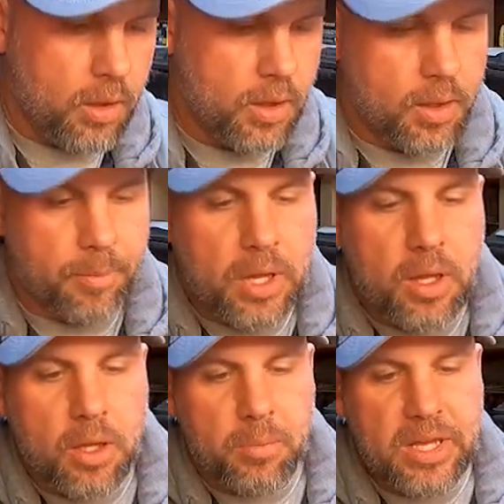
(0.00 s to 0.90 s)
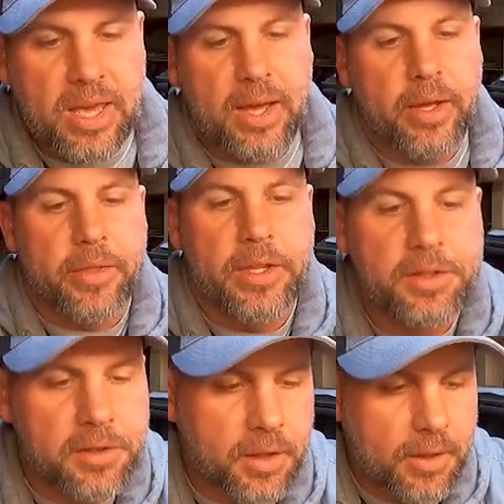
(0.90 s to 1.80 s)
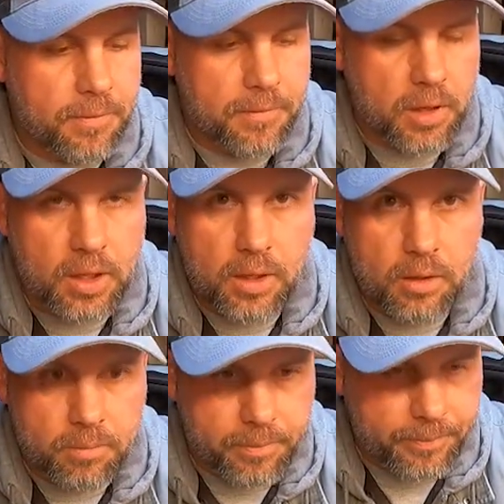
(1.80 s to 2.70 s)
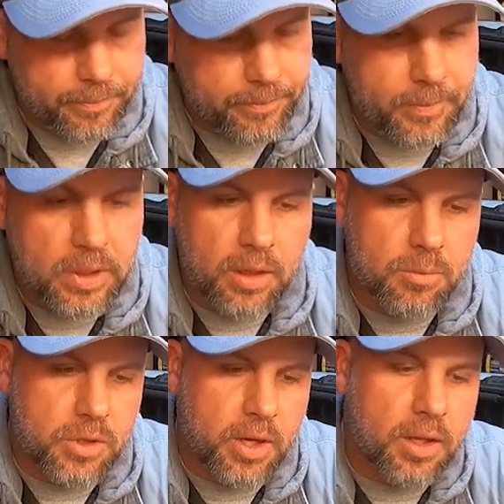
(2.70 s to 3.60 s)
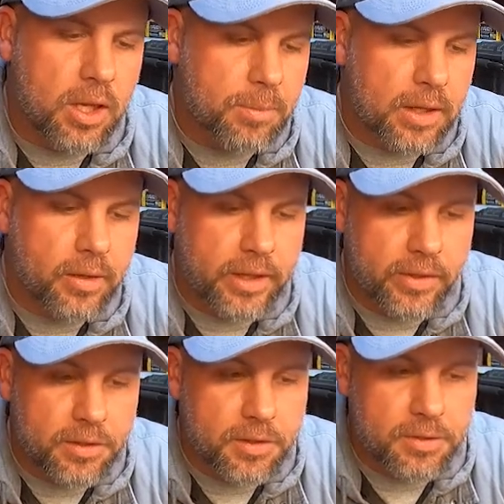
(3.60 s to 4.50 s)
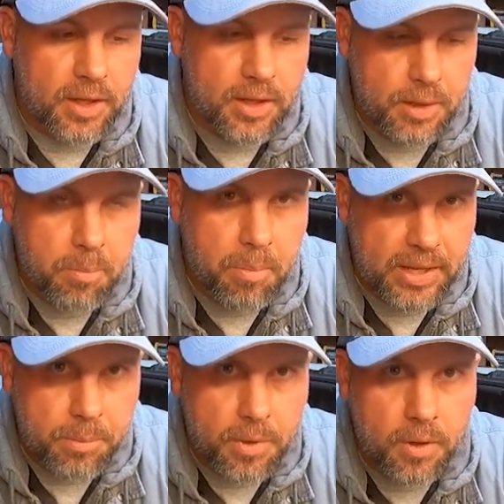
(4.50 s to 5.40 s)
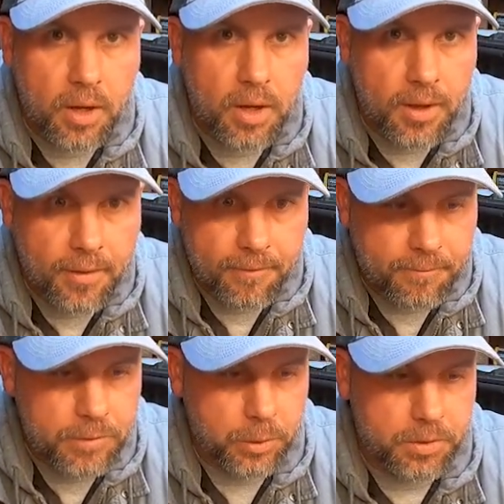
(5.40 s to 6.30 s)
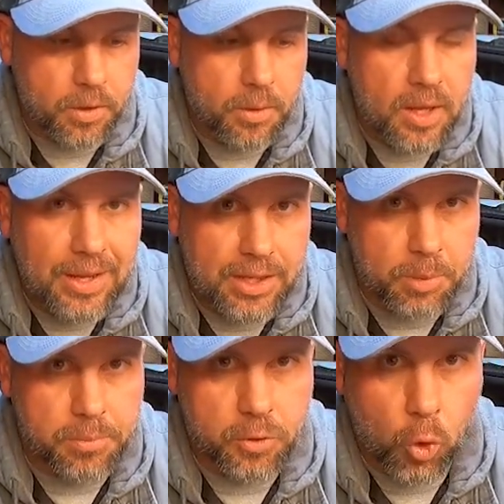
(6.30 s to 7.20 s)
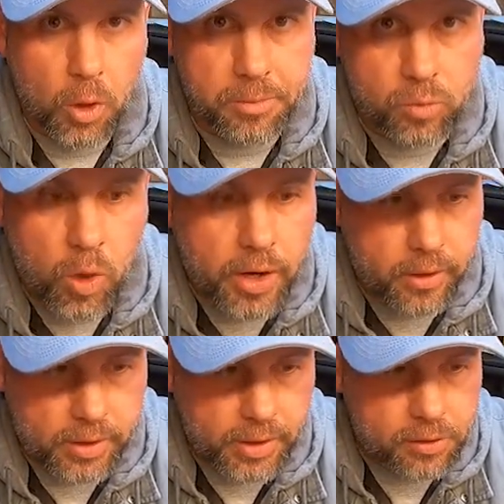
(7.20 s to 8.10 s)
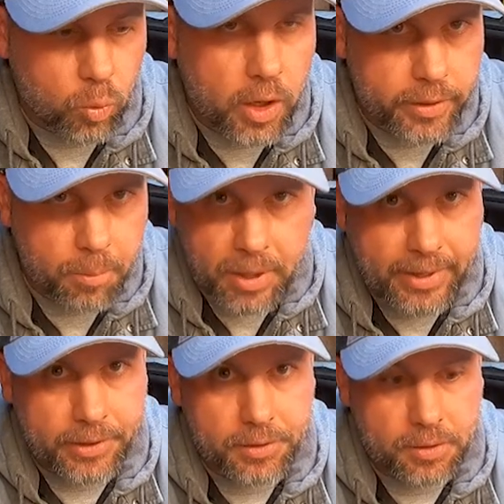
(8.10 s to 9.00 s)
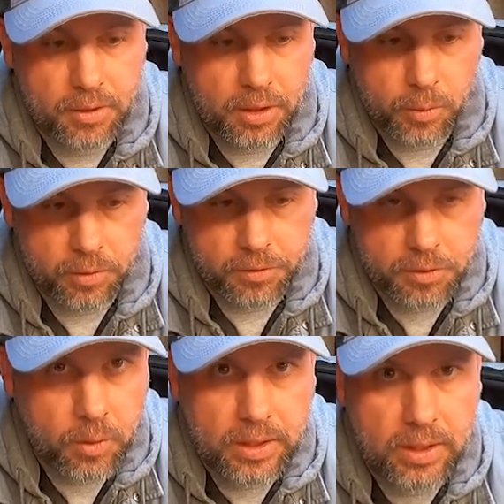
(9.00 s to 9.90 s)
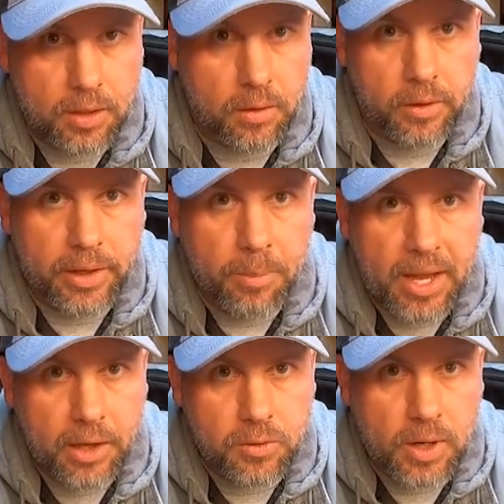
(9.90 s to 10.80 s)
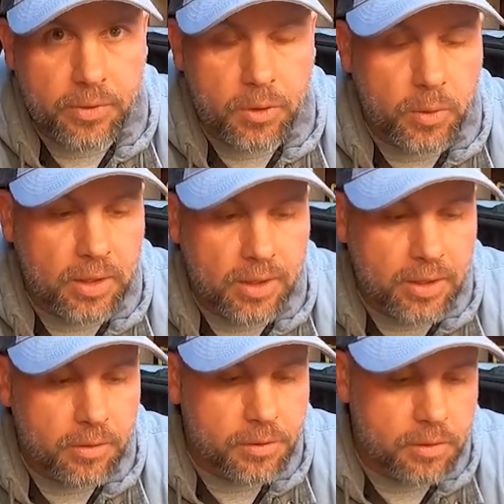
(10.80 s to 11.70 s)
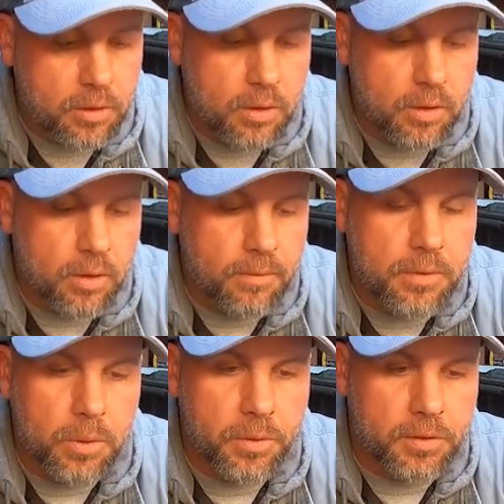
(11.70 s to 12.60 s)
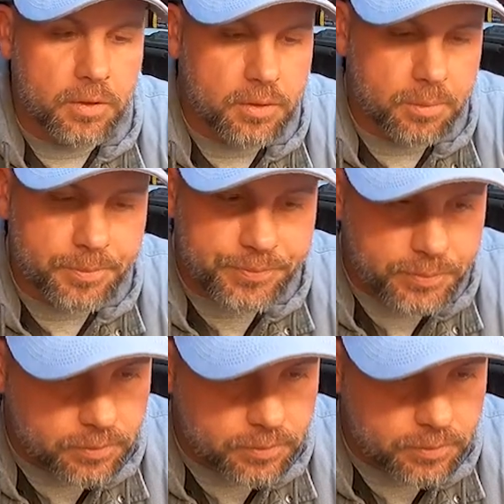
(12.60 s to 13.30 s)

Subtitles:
But yeah, this is a trying to keep it clean. This is a paper filter. It absorbs water. It lets water pass, you know, it'll soak it in and it'll let it pass right through and it enters your fuel system.